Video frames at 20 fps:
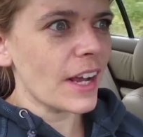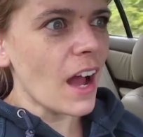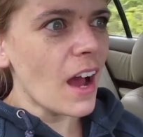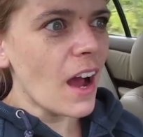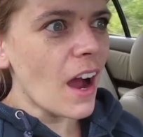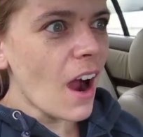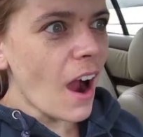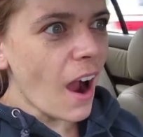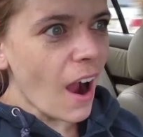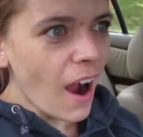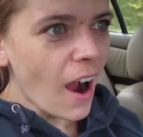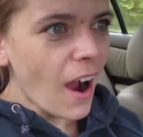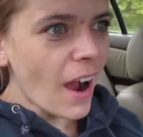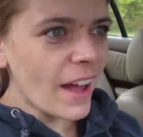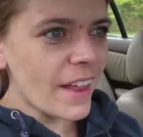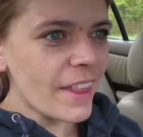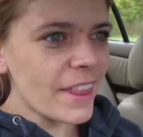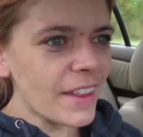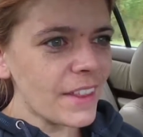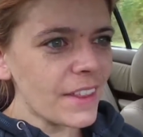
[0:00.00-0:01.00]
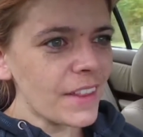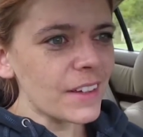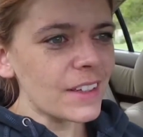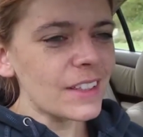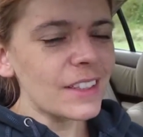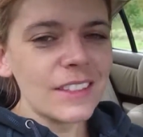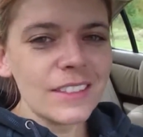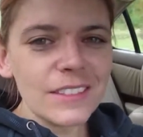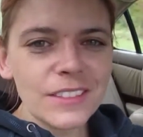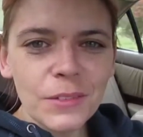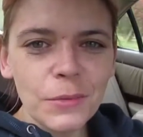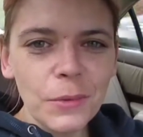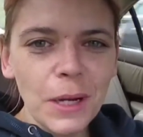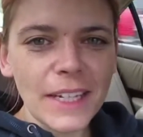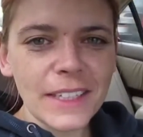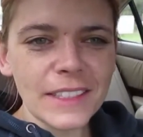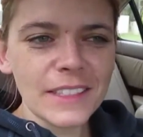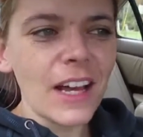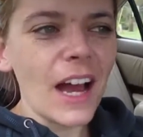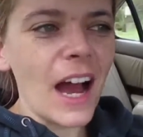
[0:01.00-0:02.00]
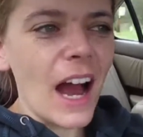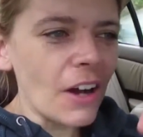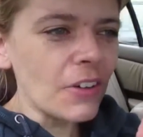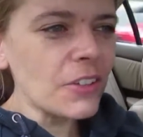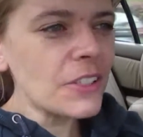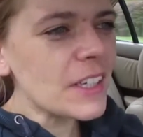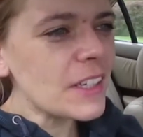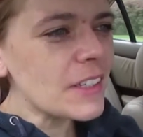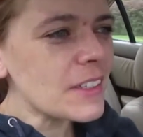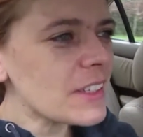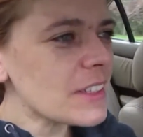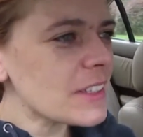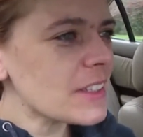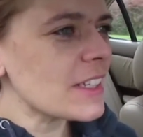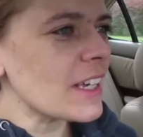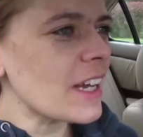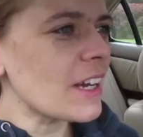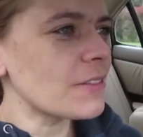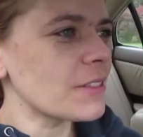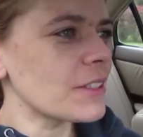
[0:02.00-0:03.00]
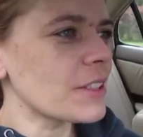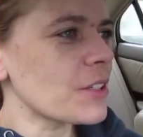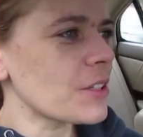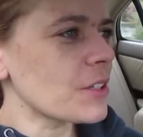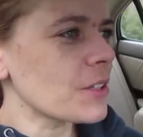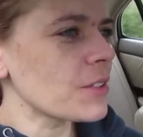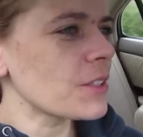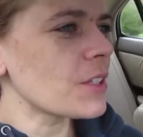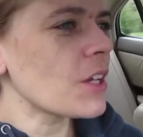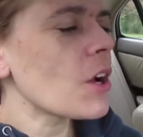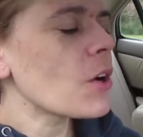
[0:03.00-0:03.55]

and then the, the white houses and stuff. It's just